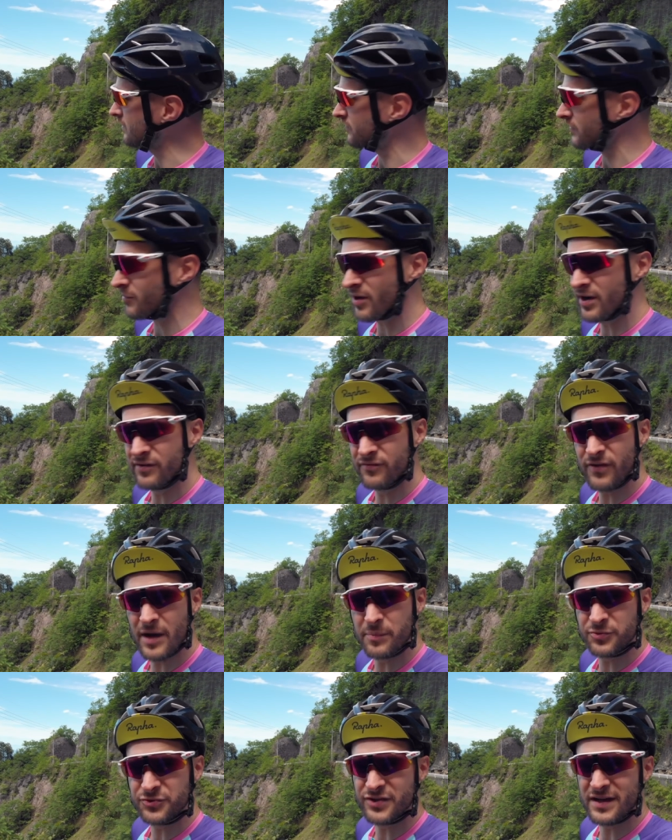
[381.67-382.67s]
if I'm riding
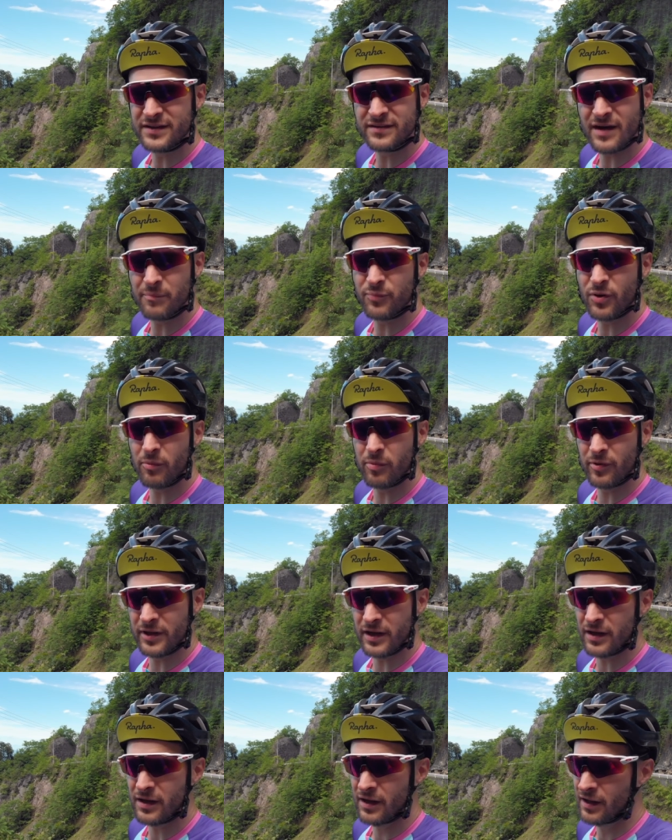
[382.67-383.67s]
5%, I'm
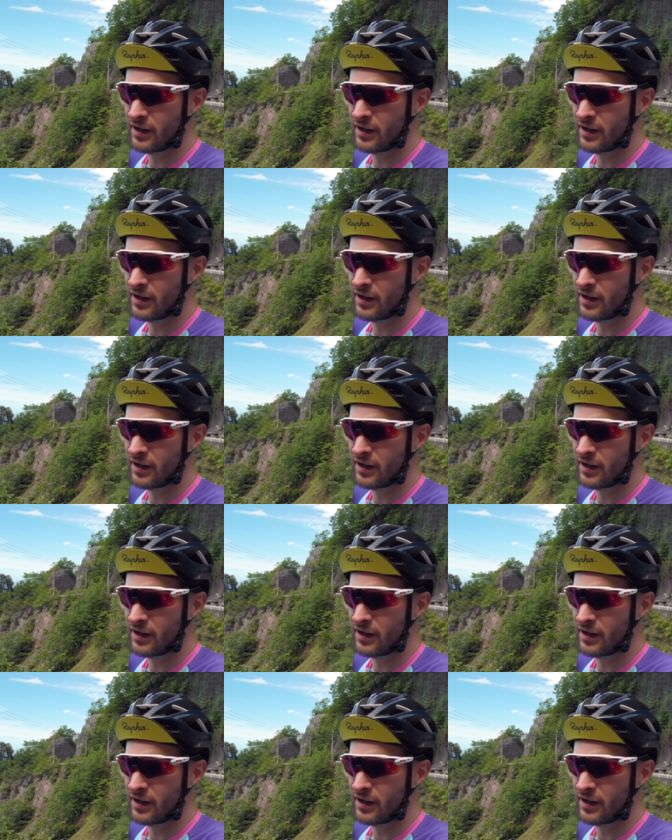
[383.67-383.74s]
probably